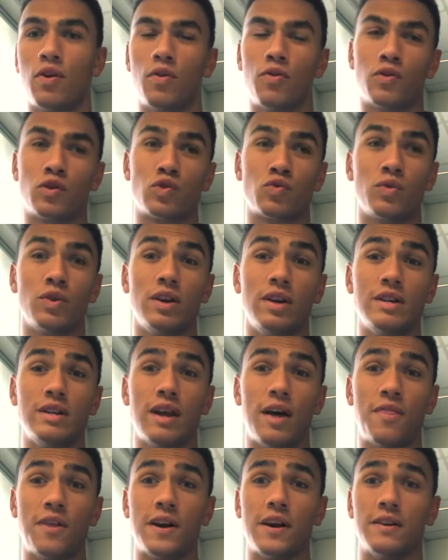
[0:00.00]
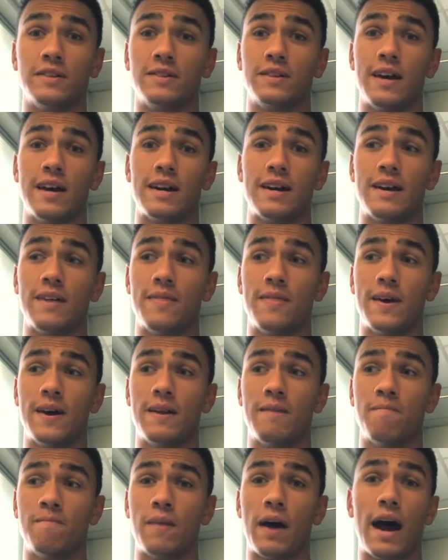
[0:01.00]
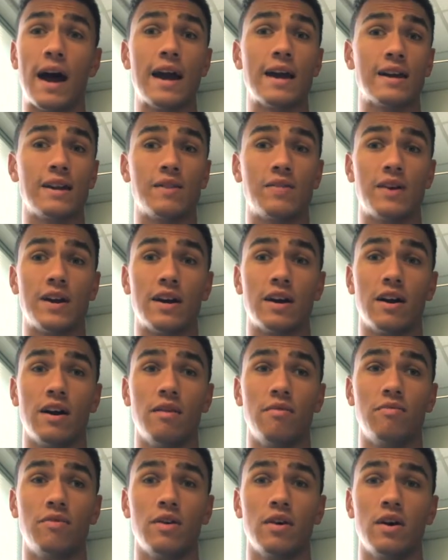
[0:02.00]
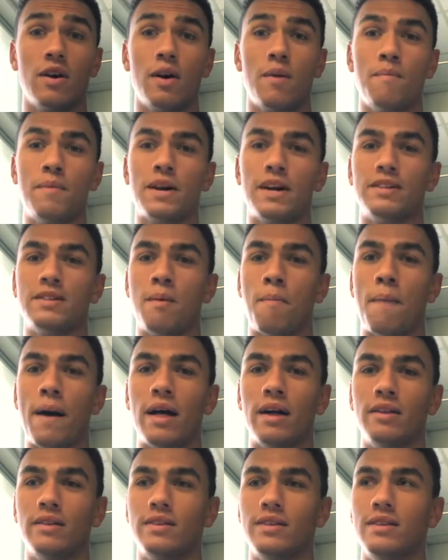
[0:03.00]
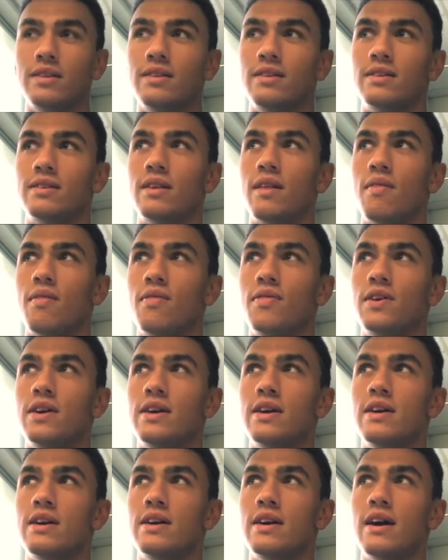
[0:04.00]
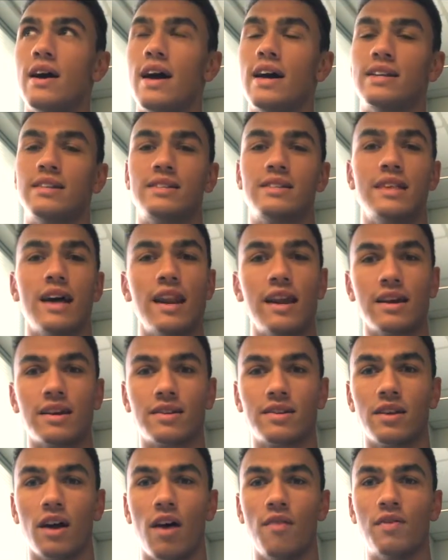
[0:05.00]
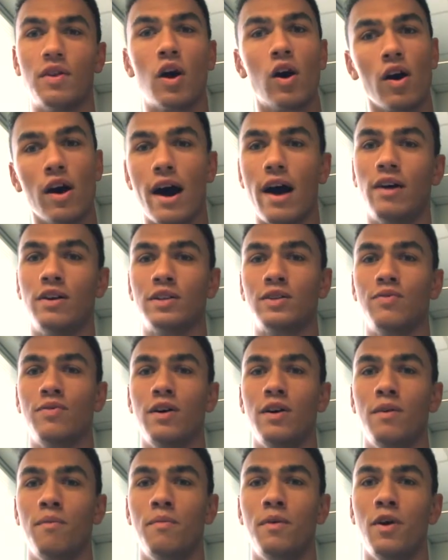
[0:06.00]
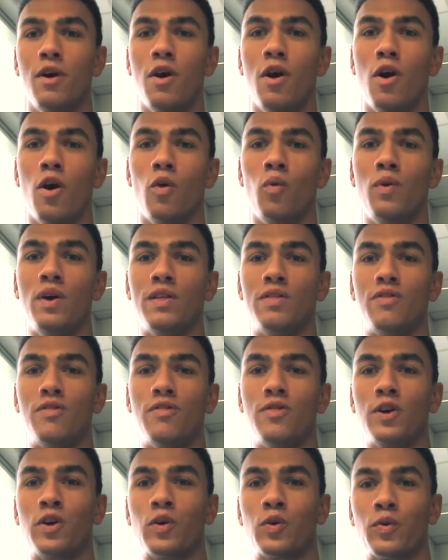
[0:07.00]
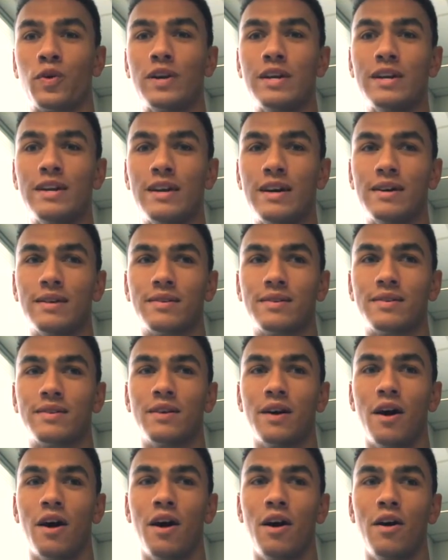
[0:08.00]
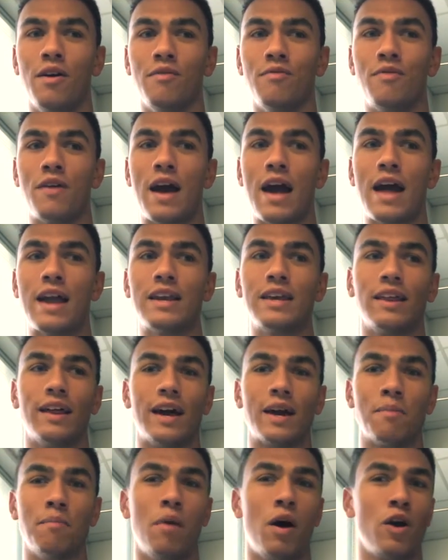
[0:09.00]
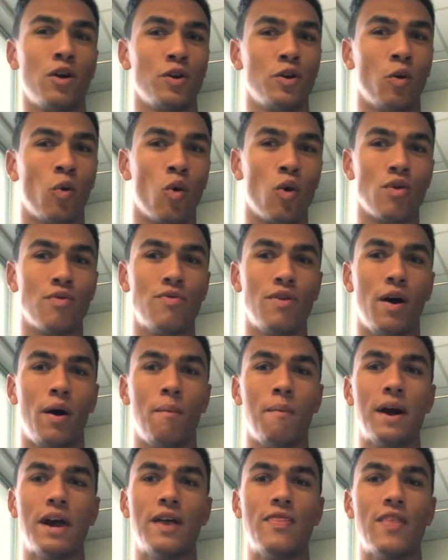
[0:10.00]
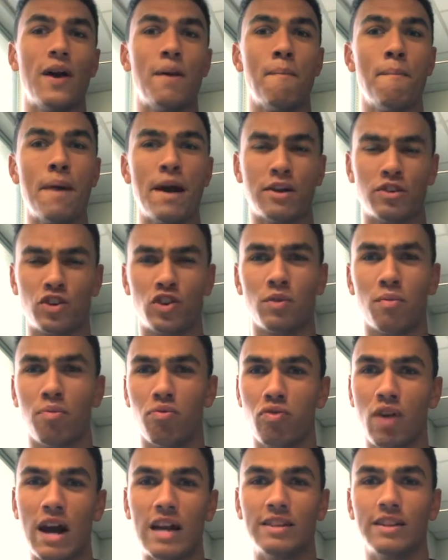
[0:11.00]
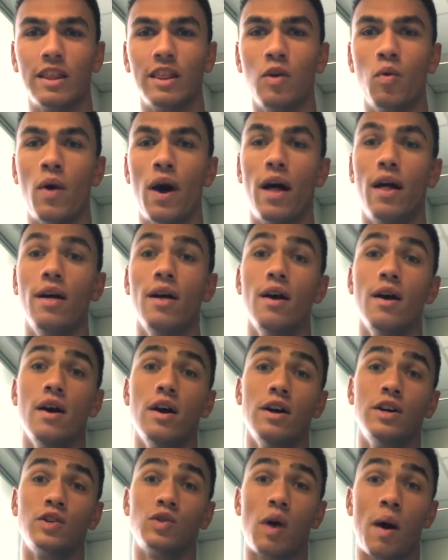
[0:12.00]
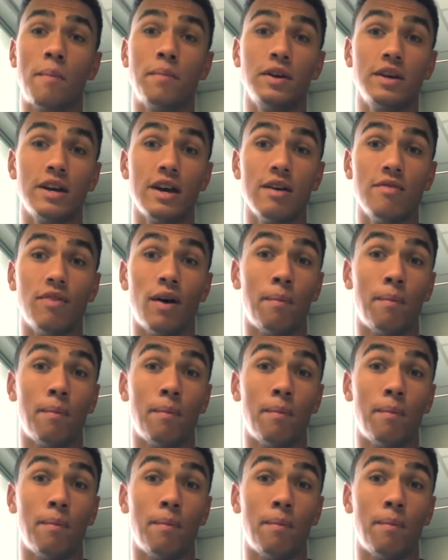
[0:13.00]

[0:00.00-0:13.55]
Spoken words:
there's really nothing else like it that I can think of, because it balances the aesthetics of an art house film with the grittiness of any like modern horror film, and they mesh surprisingly well. So I'm going to give